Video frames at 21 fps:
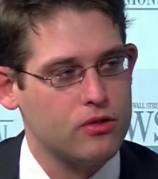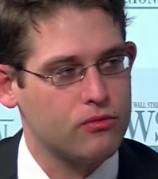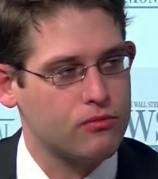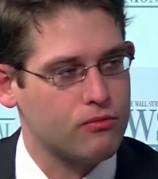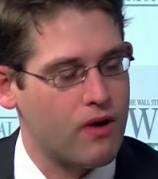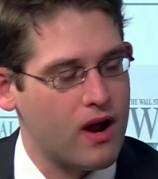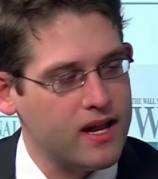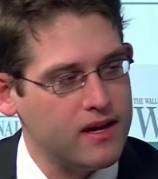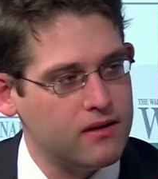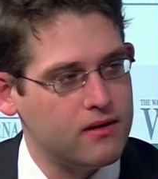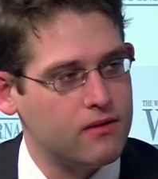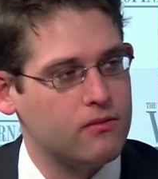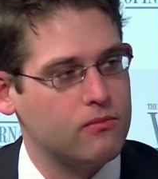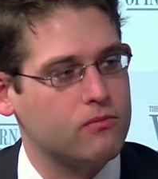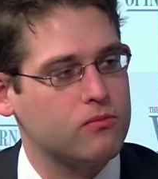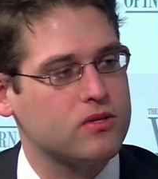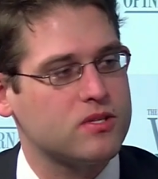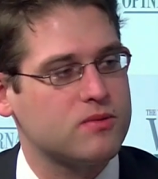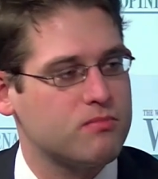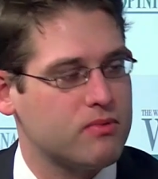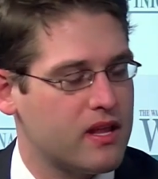the right
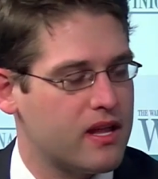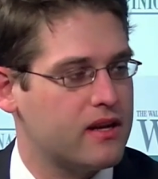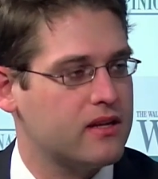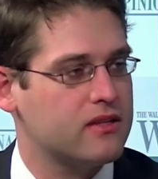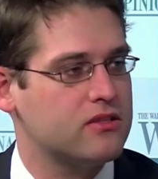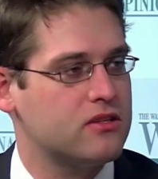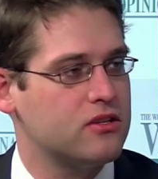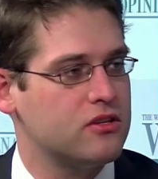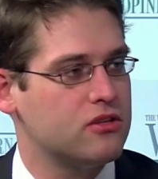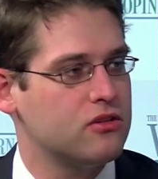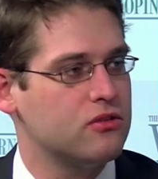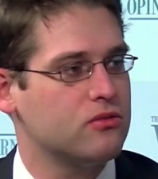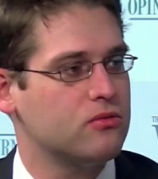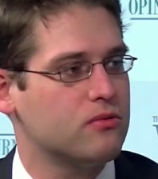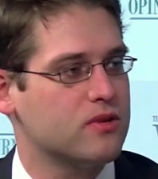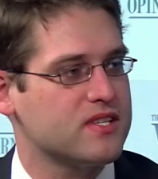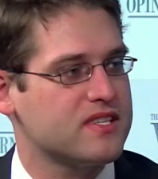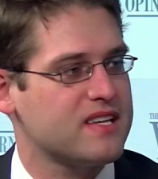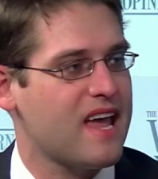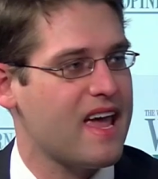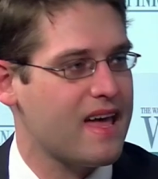was planning to do
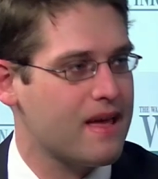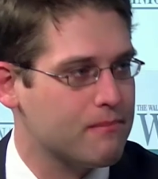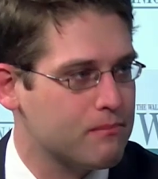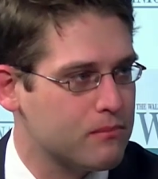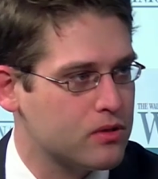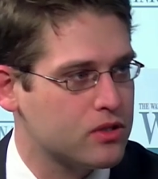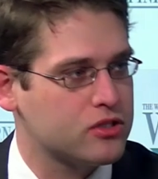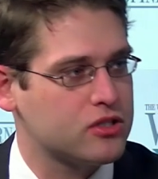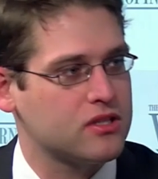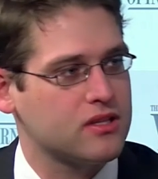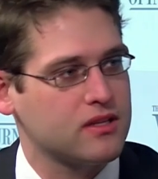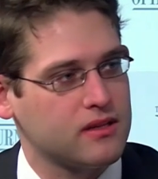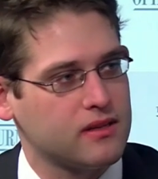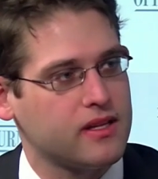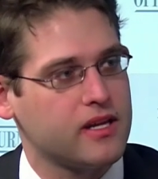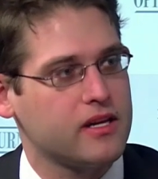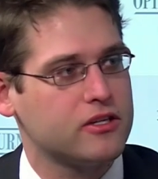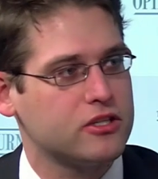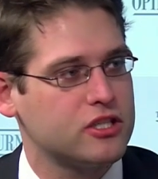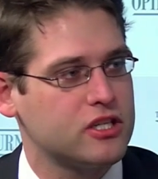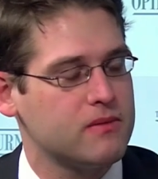was ambush the
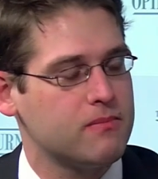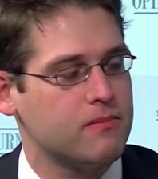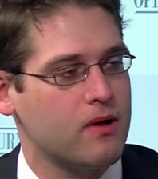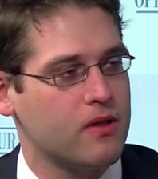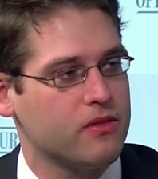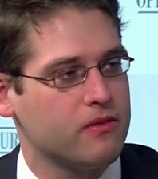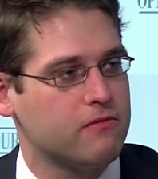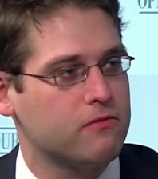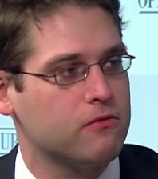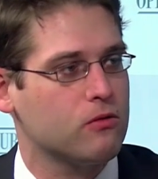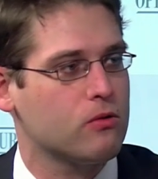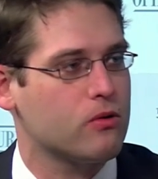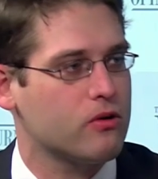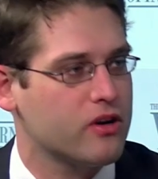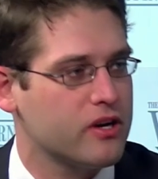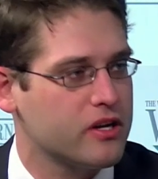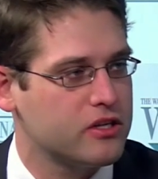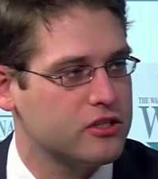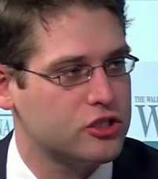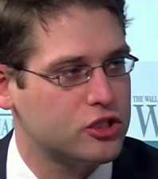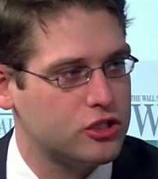leadership on the
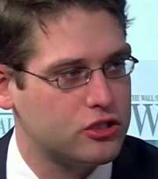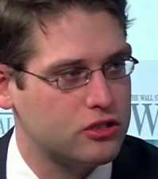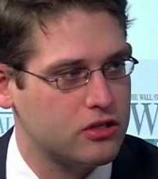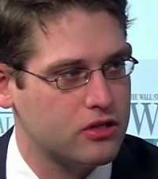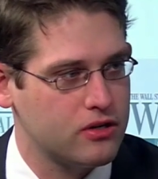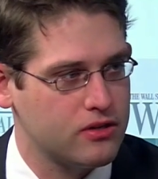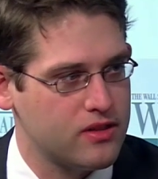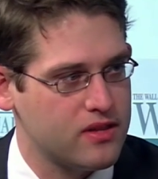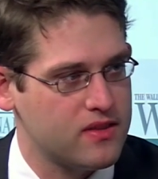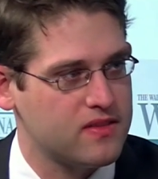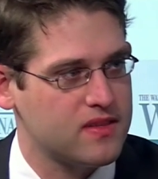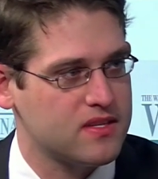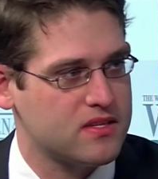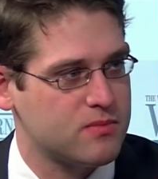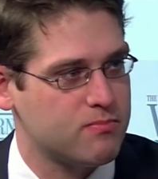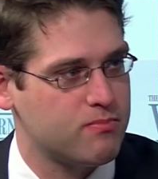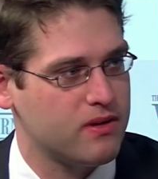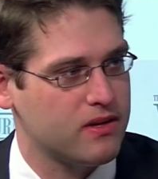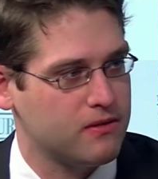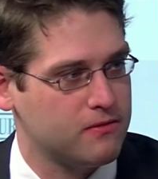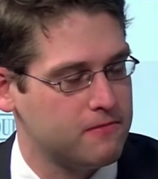floor and ensure that
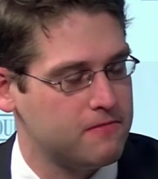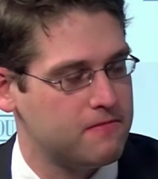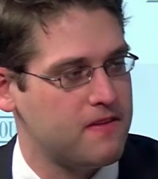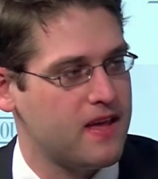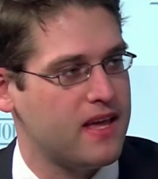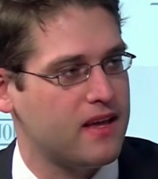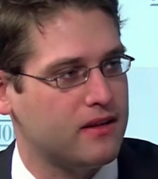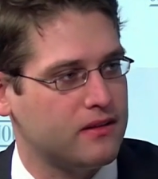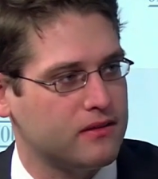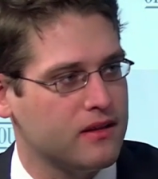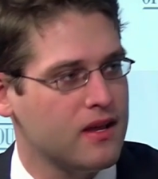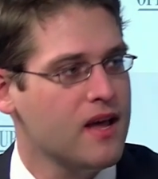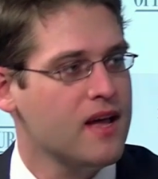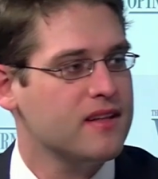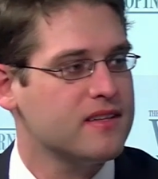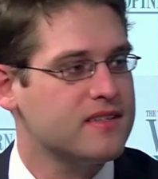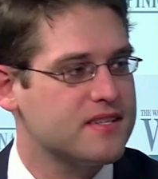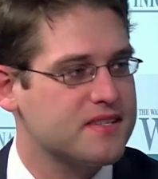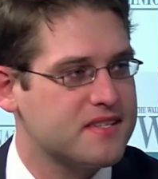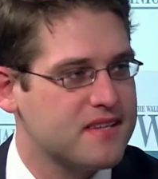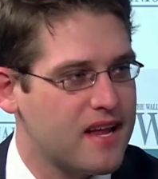this bill failed,
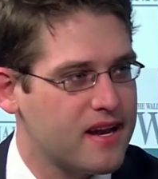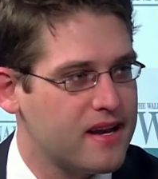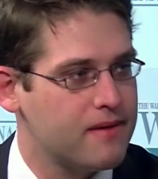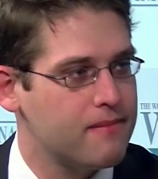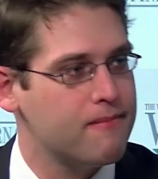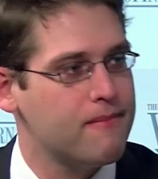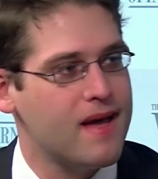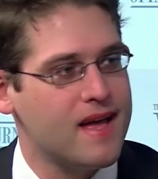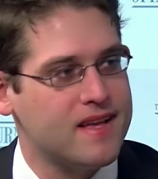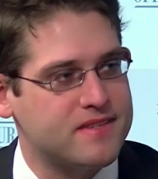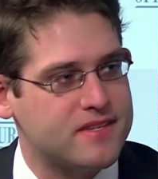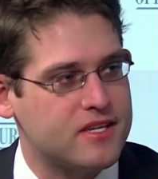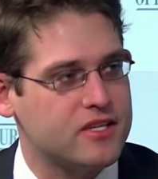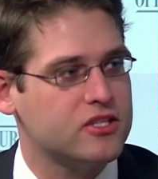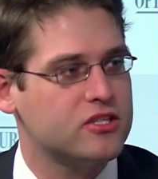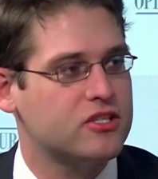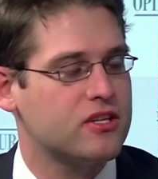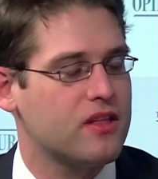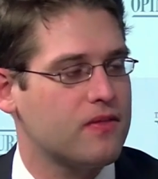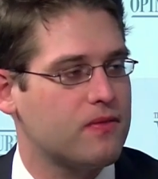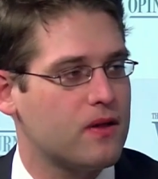to send a
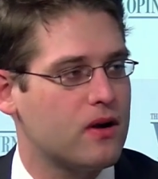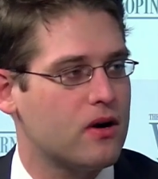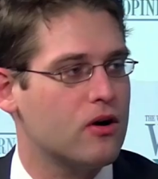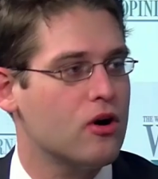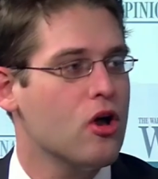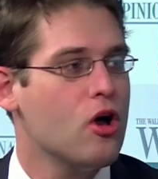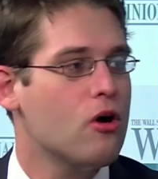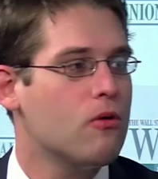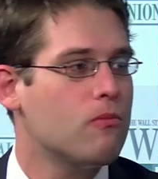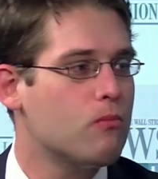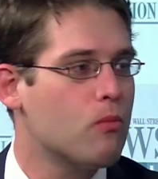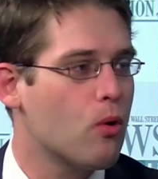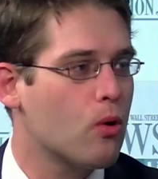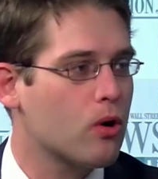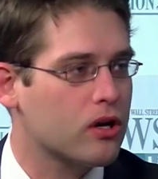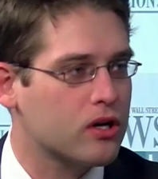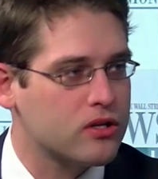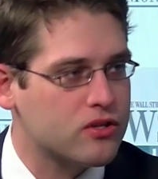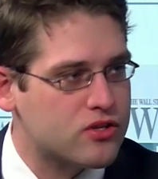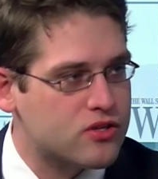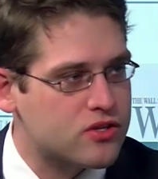message that they're
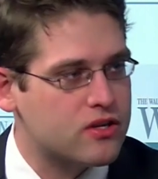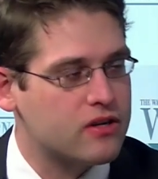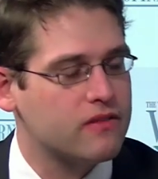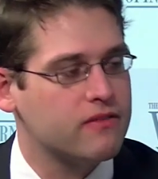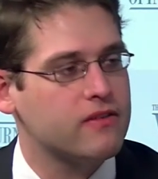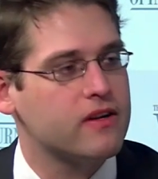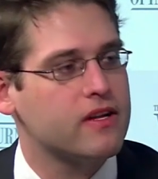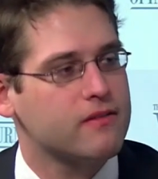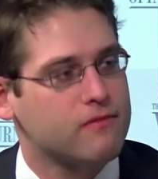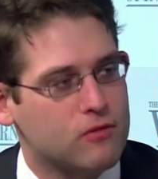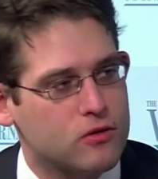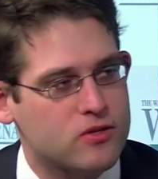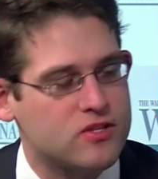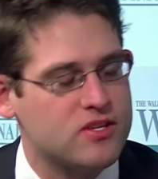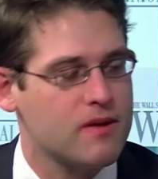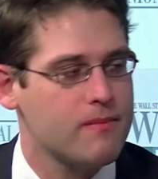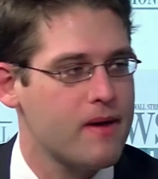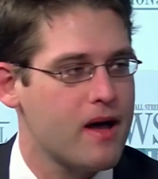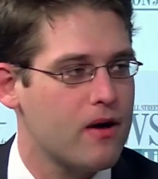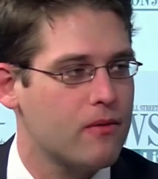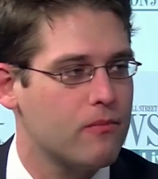more conservative or
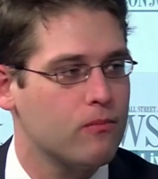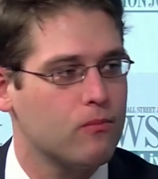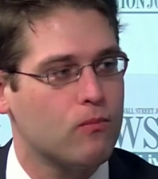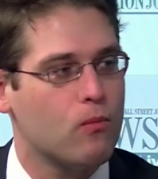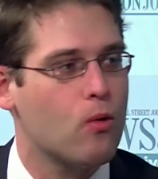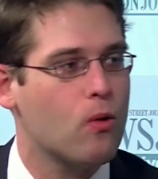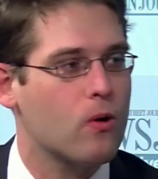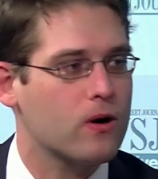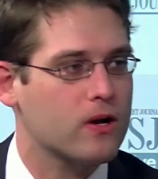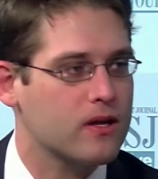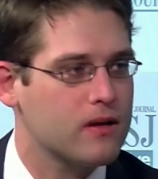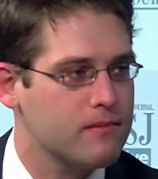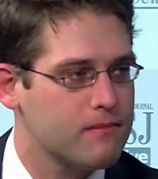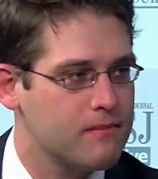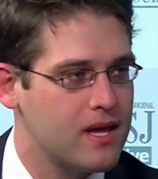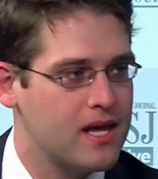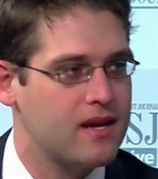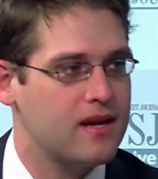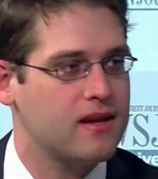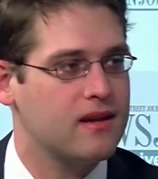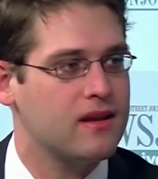somehow more
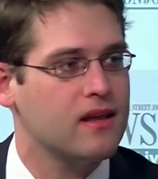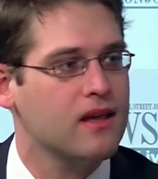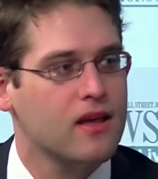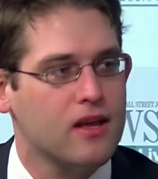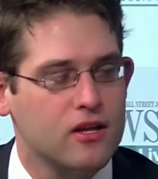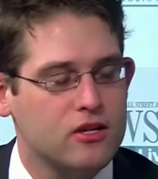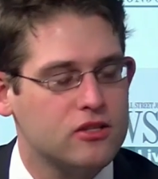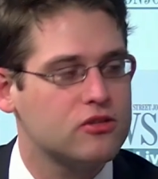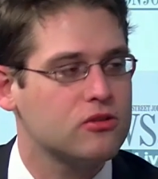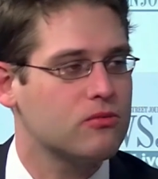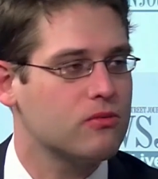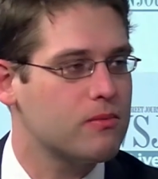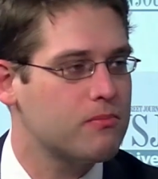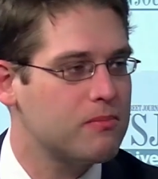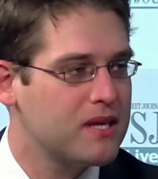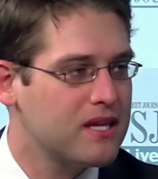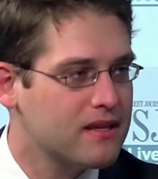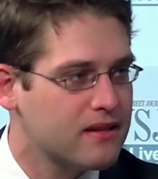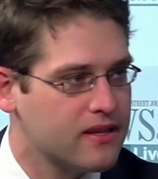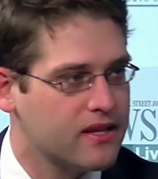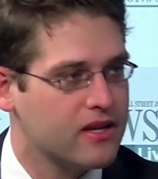committed to
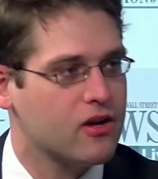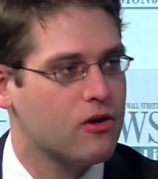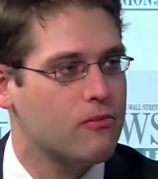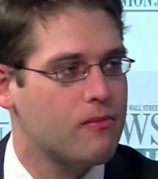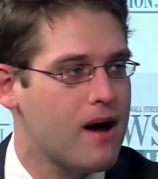repealing